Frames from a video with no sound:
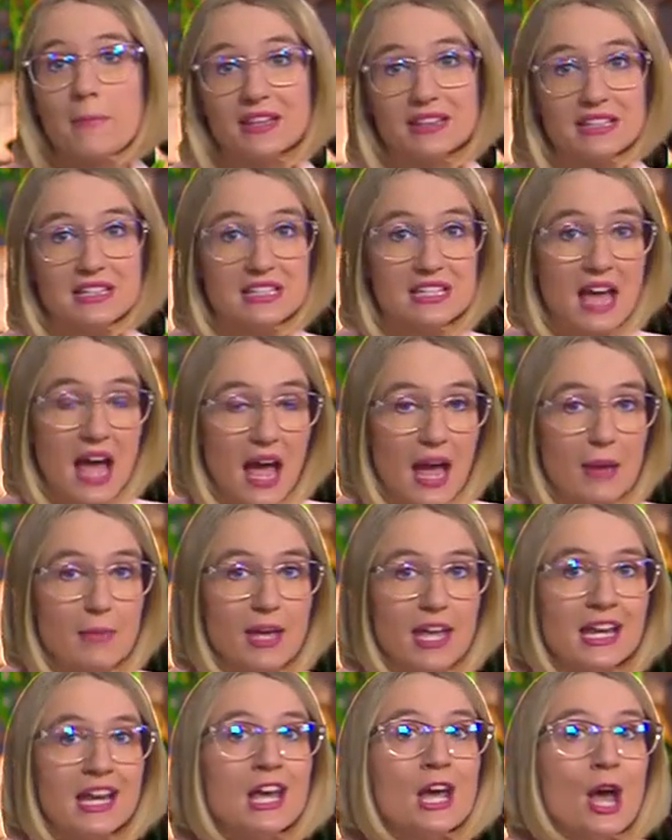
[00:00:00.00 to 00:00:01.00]
but the
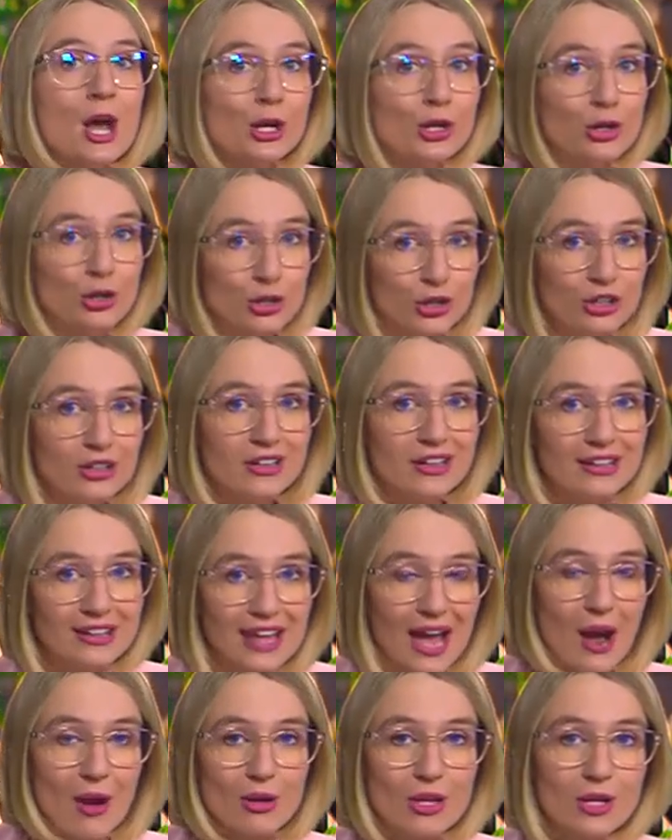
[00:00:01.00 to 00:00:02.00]
timing could
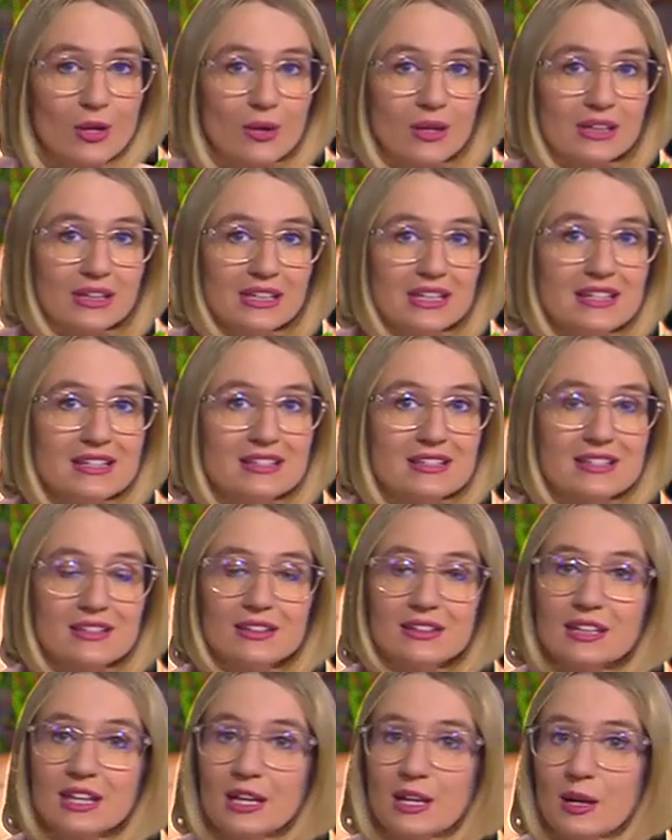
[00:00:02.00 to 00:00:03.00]
allow you at least
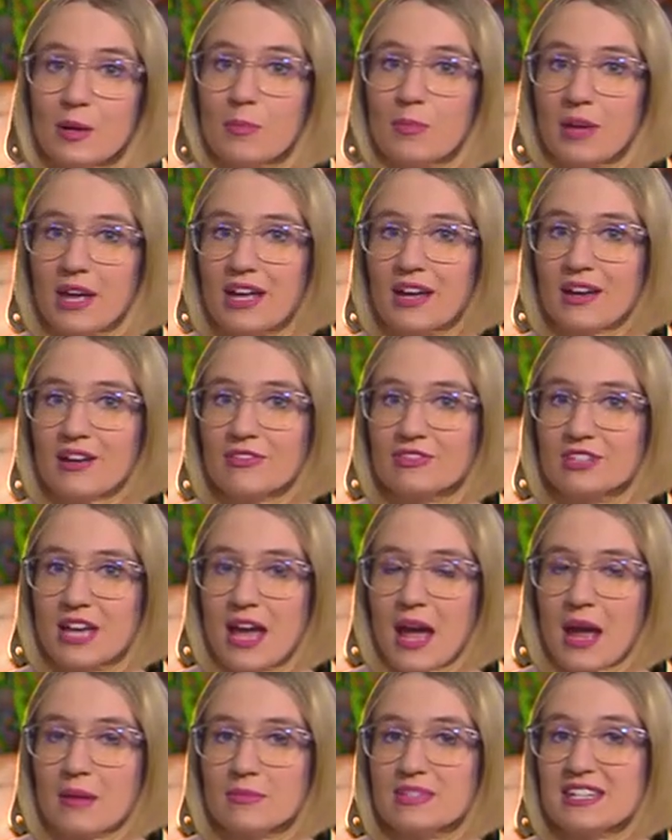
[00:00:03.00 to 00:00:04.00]
a little bit of
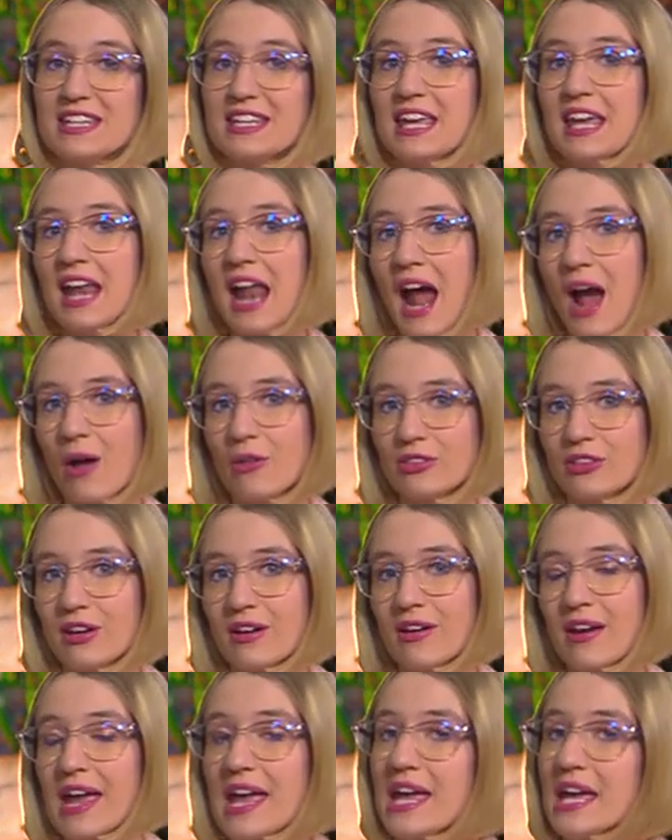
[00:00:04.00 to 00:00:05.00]
time to get out
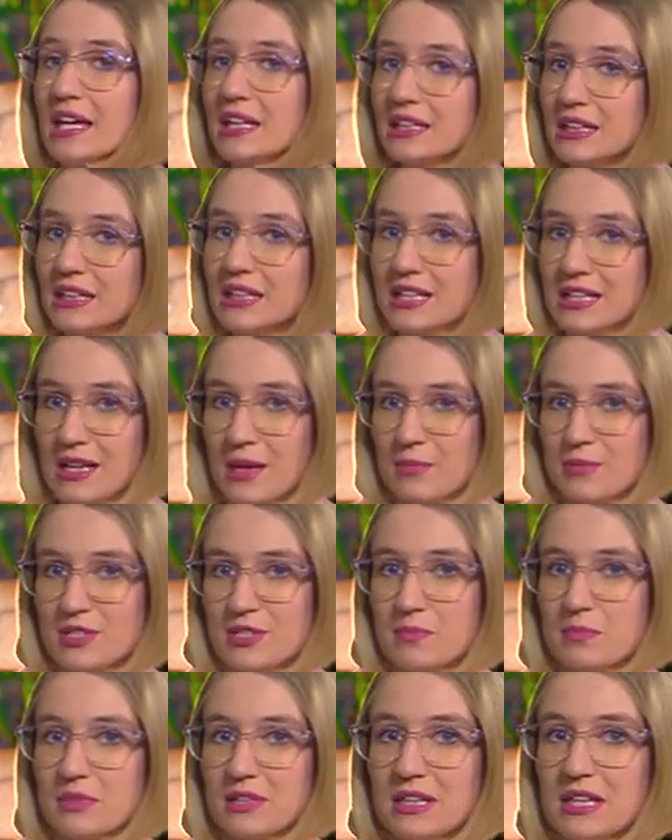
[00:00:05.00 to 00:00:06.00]
there and clean up
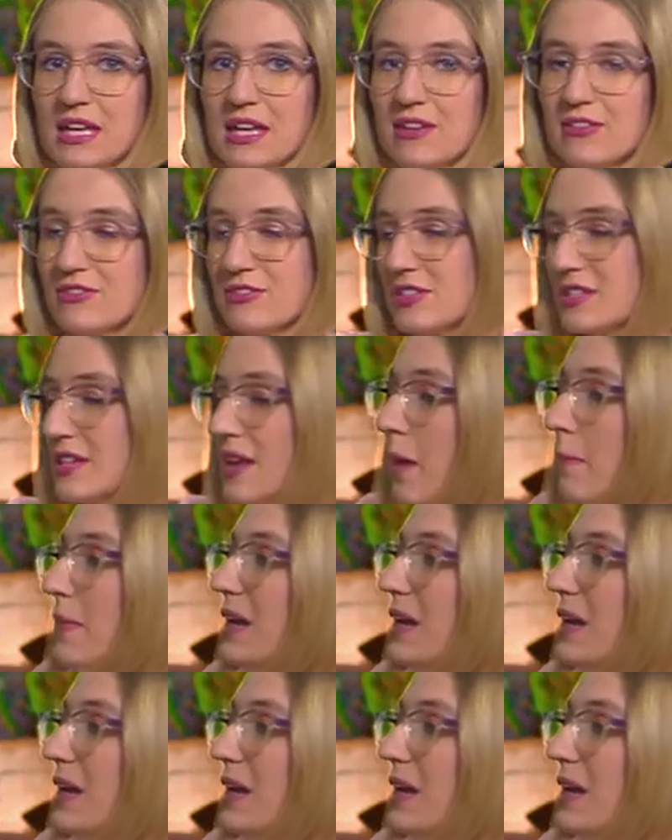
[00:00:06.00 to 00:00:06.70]
some leaves. Now,